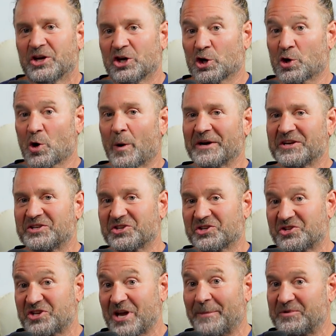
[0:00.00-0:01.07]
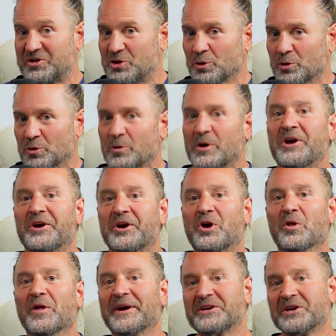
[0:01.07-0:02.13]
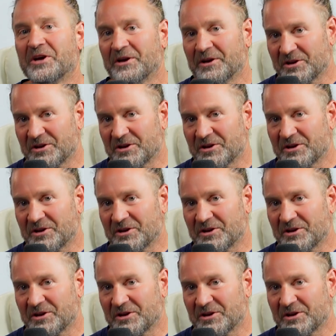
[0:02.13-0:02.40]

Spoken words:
You're going to step two, click